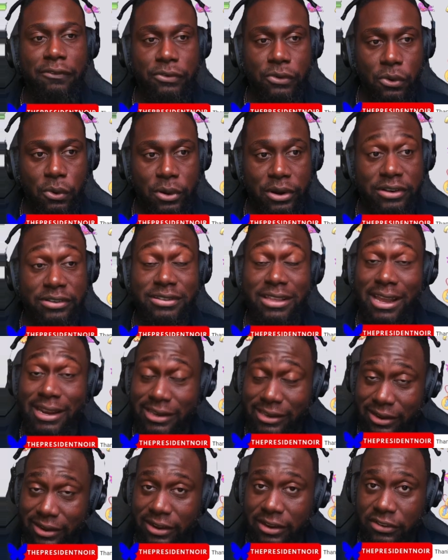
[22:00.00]
course, that
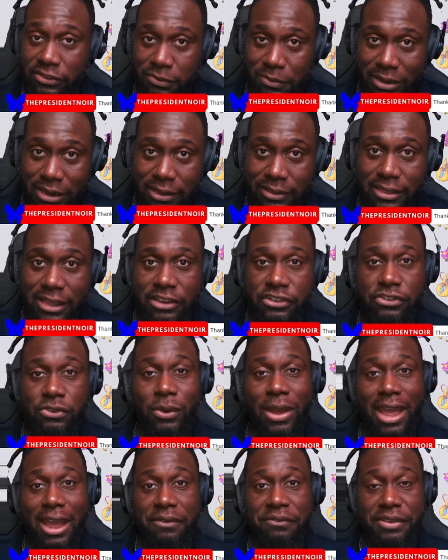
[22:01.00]
does mean that you
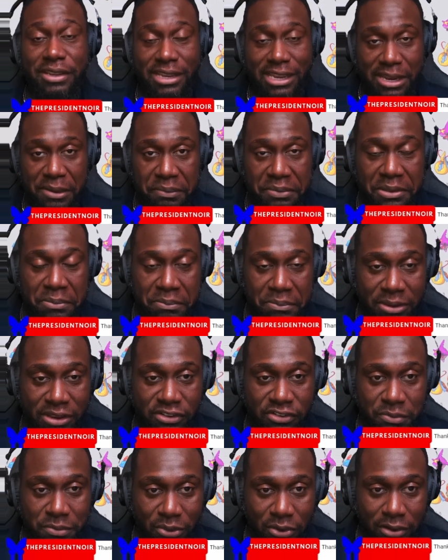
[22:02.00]
have to keep the
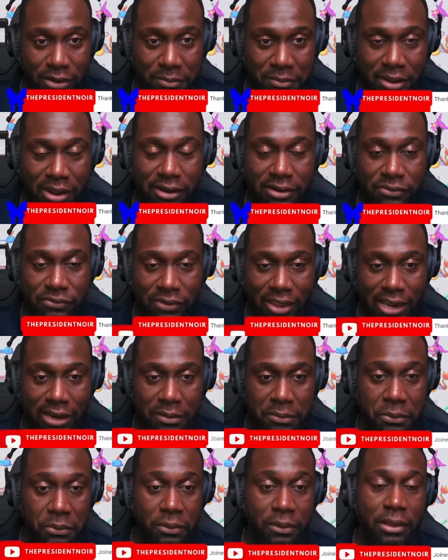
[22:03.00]
bench Pokemon
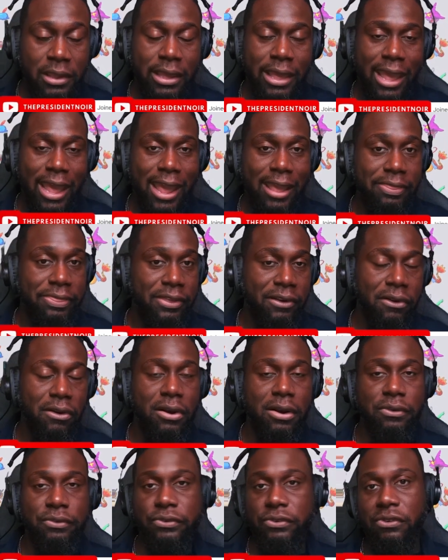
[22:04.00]
available, and there
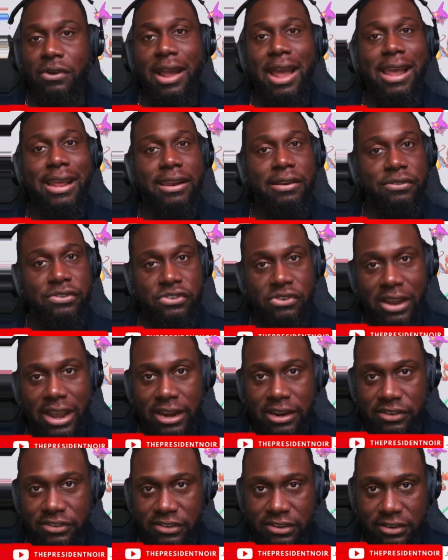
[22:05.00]
are a variety of
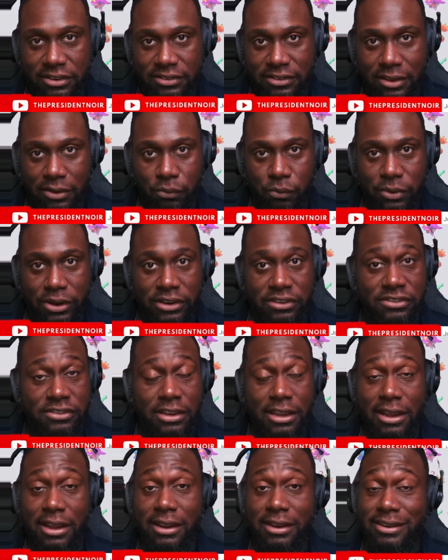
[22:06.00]
strategies in which
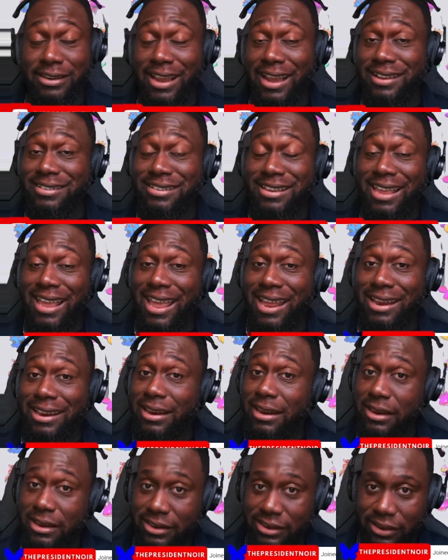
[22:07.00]
decks can
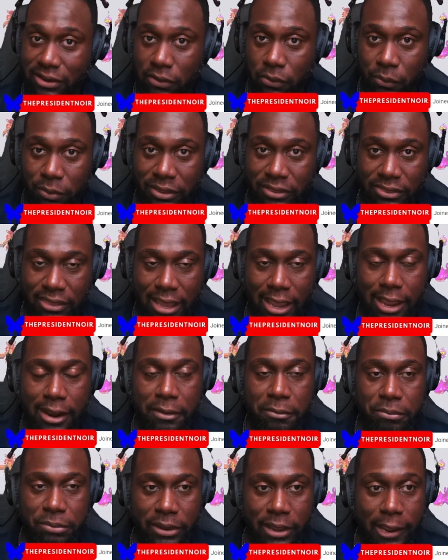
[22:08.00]
deal with that.
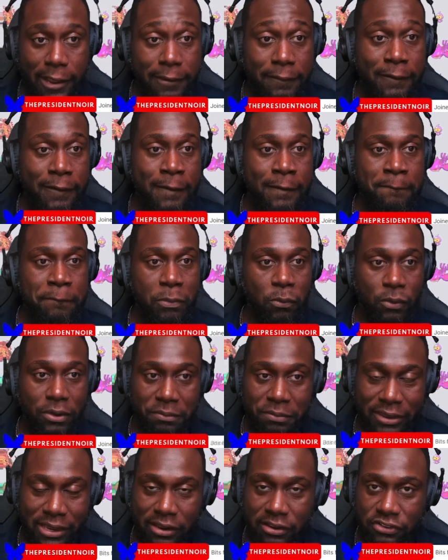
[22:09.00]
But when
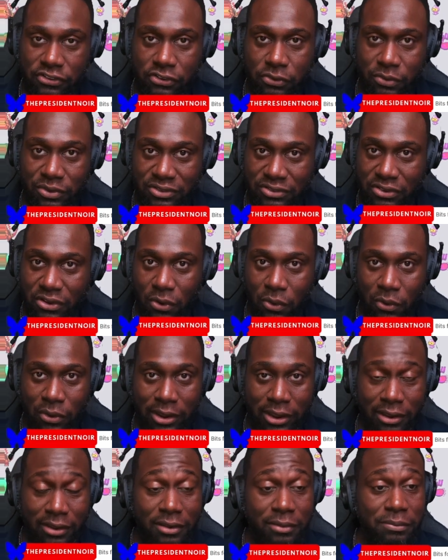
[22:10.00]
Pikachu is
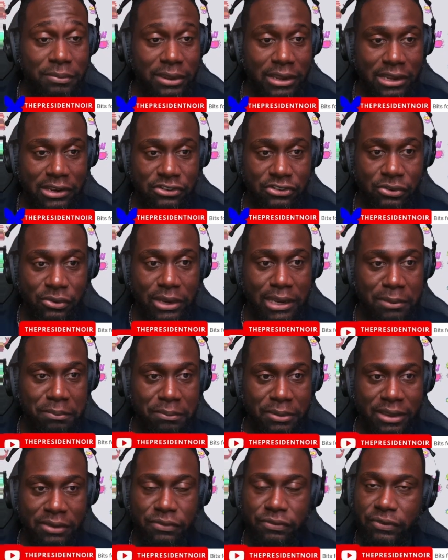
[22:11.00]
going, Pikachu can
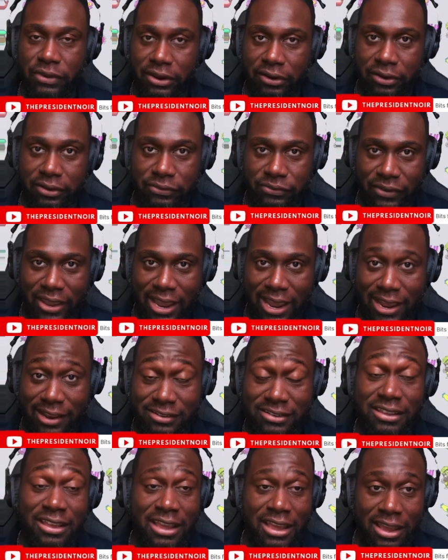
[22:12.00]
be very
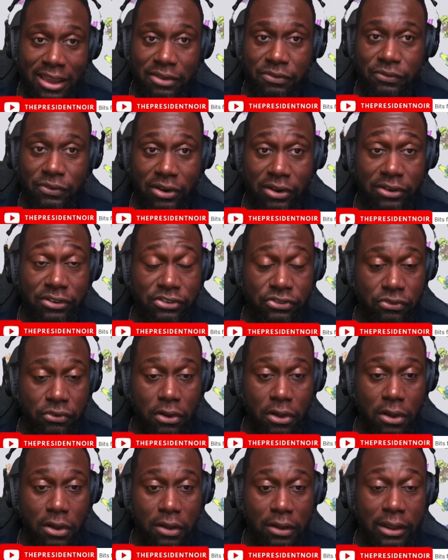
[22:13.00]
fast and very
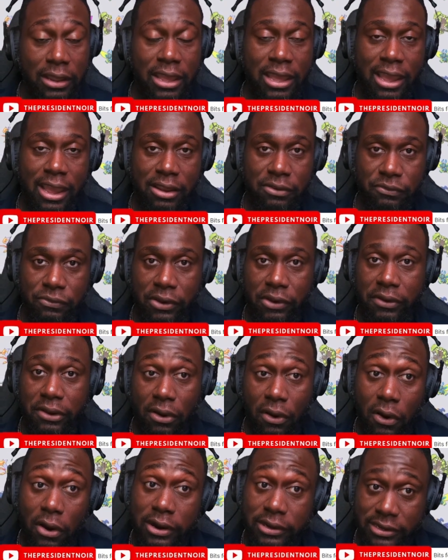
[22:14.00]
strong and very
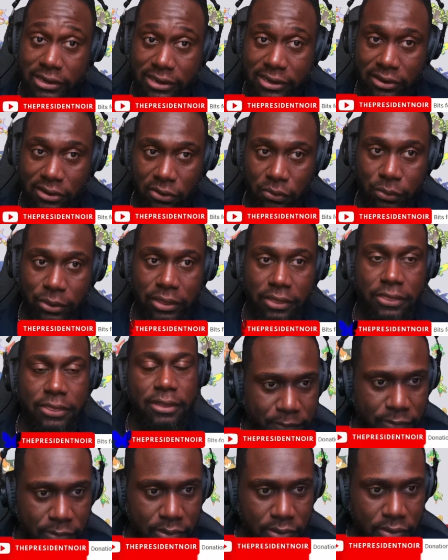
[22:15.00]
hard to deal with.
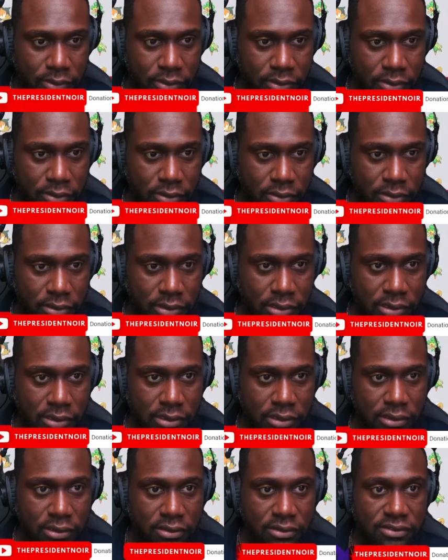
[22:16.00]

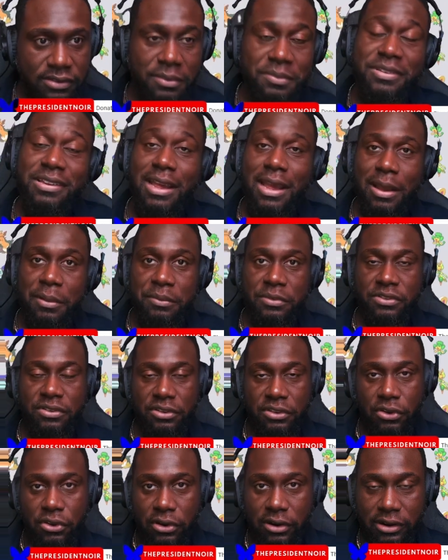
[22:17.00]
Sometimes
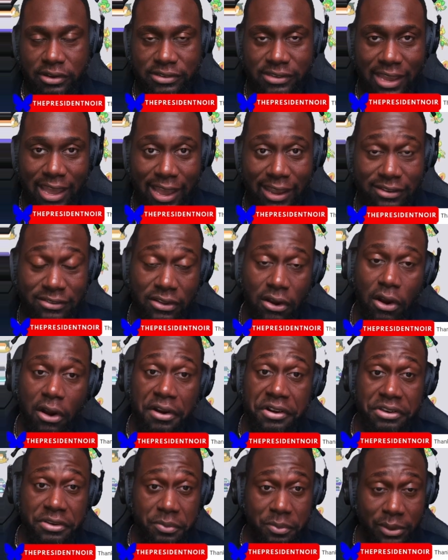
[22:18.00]
your attacks
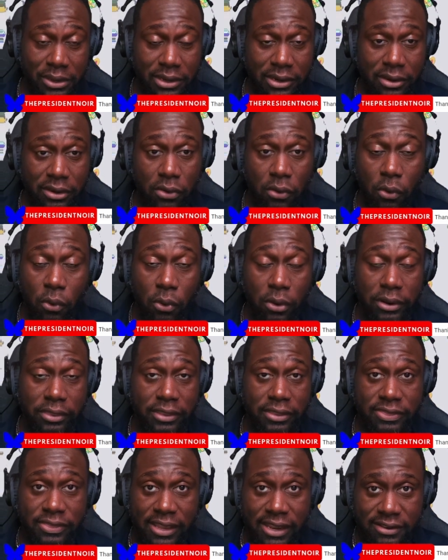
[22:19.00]
aren't dependent on the
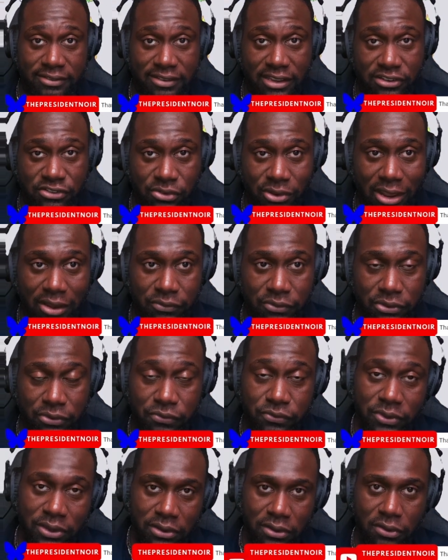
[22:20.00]
things that you have on the
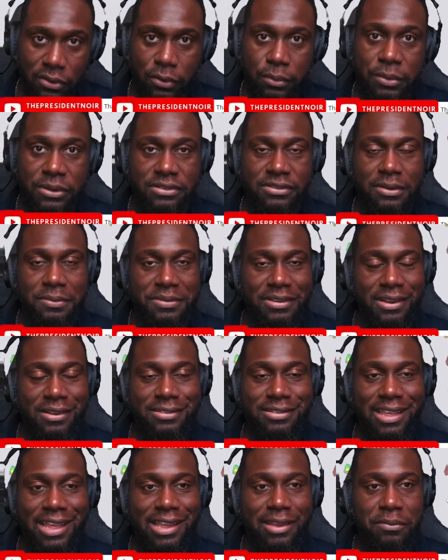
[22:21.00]
field, but sometimes
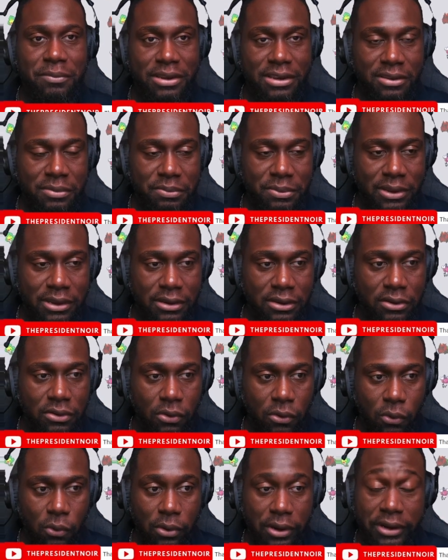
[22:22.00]
they can be dependent
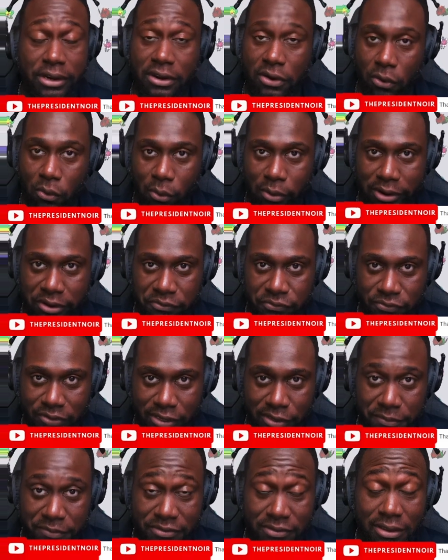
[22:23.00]
on coin
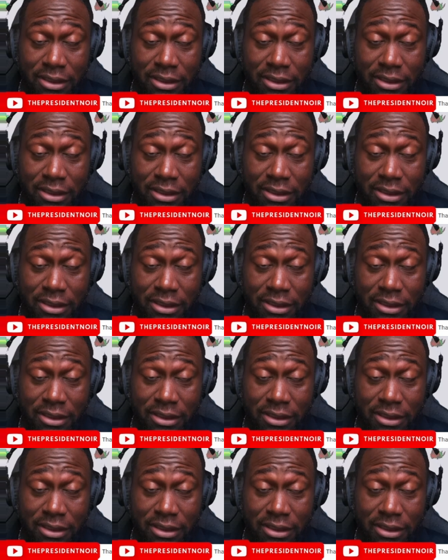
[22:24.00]
flips.